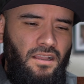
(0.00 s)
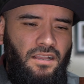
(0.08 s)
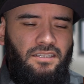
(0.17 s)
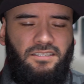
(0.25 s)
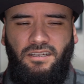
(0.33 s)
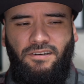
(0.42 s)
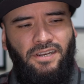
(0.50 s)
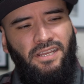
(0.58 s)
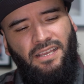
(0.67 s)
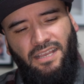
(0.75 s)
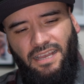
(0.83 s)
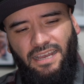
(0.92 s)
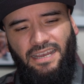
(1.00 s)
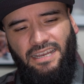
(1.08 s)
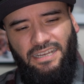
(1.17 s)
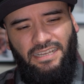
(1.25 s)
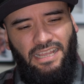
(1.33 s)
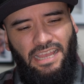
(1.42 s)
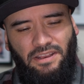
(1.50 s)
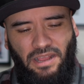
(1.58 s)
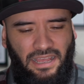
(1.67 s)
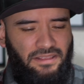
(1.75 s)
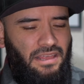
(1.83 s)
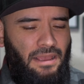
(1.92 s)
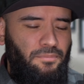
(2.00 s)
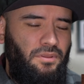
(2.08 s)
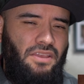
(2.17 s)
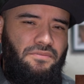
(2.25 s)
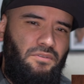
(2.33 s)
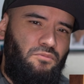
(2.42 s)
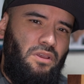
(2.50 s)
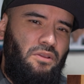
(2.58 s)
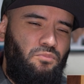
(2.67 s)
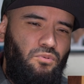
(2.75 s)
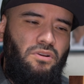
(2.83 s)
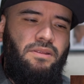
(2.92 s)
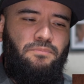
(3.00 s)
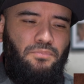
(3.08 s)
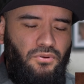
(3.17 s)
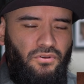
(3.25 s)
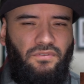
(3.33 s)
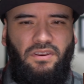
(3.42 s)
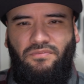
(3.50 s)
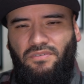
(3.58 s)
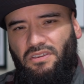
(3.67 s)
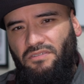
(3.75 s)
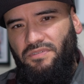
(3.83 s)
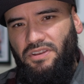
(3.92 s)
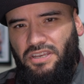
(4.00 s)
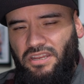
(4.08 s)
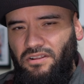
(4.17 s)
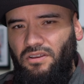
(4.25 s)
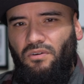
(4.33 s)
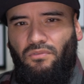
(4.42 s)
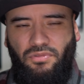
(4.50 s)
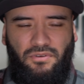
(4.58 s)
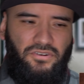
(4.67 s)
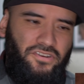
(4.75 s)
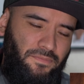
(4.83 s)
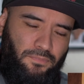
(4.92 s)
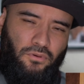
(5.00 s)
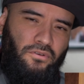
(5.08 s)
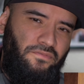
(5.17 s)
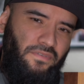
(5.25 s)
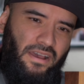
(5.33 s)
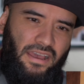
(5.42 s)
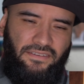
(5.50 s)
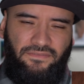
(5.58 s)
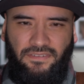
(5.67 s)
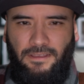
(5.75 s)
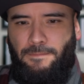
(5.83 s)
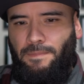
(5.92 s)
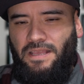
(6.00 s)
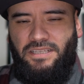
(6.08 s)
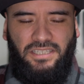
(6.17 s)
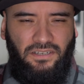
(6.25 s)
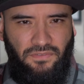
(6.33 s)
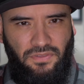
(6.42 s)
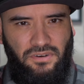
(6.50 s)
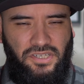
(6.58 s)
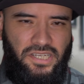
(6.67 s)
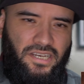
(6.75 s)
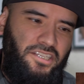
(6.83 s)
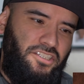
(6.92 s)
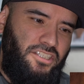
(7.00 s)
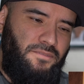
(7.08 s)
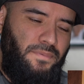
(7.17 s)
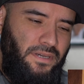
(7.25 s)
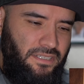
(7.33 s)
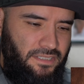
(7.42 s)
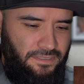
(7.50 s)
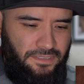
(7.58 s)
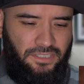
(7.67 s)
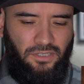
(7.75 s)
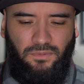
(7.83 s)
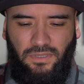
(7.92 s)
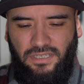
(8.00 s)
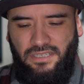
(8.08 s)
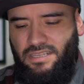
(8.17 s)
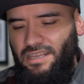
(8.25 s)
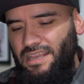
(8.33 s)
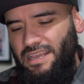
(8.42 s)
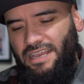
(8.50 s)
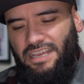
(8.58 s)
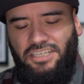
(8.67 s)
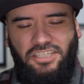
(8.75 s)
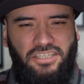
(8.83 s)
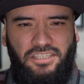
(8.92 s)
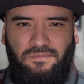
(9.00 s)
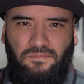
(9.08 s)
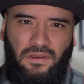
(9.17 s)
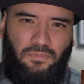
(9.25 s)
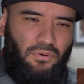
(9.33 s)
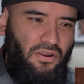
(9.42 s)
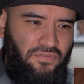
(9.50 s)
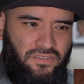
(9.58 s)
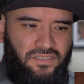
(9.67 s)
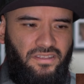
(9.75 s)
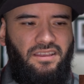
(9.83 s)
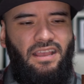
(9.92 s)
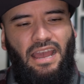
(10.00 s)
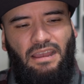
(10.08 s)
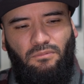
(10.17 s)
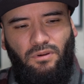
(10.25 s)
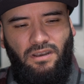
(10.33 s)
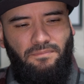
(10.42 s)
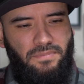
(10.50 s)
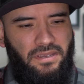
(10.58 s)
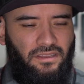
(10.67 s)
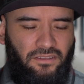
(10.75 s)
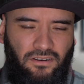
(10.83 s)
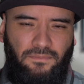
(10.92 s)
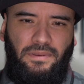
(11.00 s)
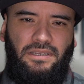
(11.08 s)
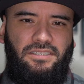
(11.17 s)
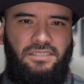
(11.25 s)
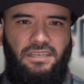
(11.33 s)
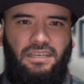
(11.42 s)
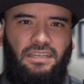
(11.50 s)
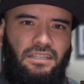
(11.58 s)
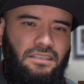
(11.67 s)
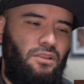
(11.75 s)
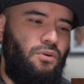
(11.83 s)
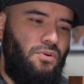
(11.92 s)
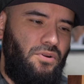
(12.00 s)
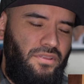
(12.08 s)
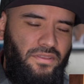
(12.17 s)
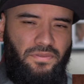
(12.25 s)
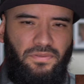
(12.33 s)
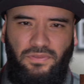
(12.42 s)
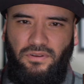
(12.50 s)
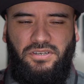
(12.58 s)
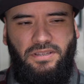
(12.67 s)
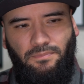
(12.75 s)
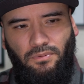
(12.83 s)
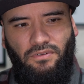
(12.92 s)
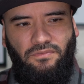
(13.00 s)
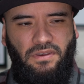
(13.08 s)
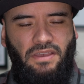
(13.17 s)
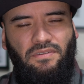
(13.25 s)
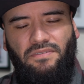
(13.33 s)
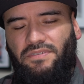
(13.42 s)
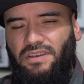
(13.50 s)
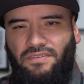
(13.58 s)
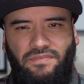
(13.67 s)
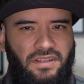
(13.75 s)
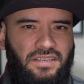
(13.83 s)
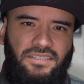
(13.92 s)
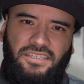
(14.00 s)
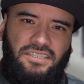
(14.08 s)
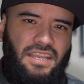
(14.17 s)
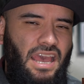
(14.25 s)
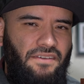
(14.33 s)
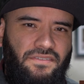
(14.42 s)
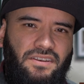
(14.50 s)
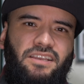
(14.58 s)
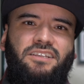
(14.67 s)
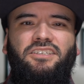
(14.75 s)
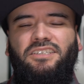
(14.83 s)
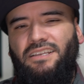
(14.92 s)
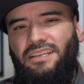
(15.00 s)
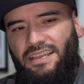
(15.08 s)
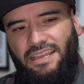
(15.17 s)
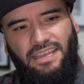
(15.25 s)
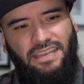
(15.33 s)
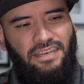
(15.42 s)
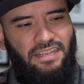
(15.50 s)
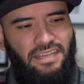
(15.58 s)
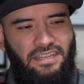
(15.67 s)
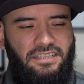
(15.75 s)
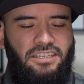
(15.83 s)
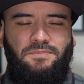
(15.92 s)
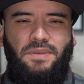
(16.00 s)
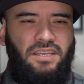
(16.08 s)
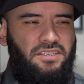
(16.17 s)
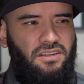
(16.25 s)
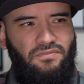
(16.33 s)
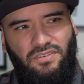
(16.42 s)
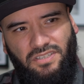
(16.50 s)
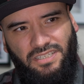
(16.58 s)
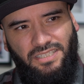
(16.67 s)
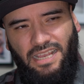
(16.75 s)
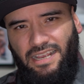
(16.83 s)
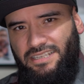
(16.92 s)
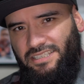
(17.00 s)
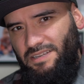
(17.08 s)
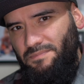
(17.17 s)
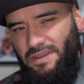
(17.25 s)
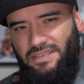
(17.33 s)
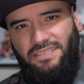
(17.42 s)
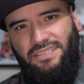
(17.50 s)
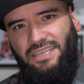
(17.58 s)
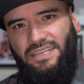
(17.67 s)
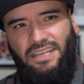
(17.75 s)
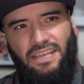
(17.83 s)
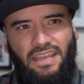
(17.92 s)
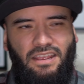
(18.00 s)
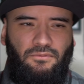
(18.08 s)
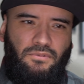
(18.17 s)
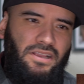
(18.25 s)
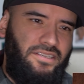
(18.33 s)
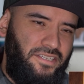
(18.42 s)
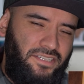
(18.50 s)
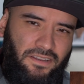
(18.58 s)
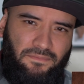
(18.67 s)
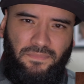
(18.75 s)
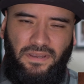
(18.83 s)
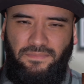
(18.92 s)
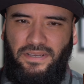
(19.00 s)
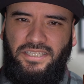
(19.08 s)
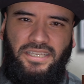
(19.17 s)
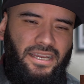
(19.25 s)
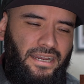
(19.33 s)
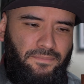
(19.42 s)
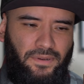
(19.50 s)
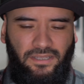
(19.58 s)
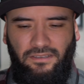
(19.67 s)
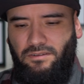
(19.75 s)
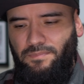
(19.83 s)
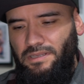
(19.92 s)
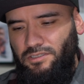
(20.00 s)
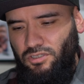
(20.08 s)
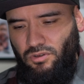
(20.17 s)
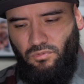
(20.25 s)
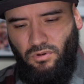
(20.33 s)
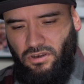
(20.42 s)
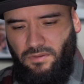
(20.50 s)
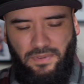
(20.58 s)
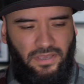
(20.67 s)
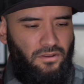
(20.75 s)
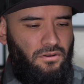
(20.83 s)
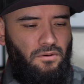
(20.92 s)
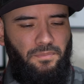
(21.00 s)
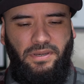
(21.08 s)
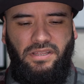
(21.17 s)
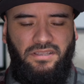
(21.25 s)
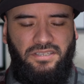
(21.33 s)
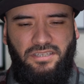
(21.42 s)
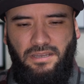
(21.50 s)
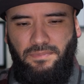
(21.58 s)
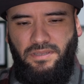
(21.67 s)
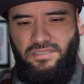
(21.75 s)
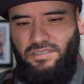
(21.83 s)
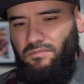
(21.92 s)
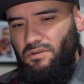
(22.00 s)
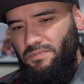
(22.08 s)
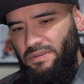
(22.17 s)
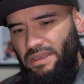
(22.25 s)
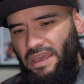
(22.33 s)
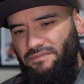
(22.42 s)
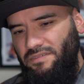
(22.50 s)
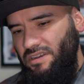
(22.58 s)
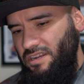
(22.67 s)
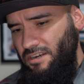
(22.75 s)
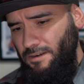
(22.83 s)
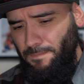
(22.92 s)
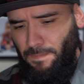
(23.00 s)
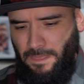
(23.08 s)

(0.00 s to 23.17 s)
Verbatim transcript: Sorry, uh, it, I, I, believe it, it would improve it if you, if you did go 13.5 instead of 13 inches, but you know what? It's just a preference thing. I want to be a little bit uh, lower than 13.5, even if it is just half an inch. It, it does make a difference because, like I said, my seat raises up my, my seat height by a little bit. So we're going to be opening this up. Let's see what we have in here.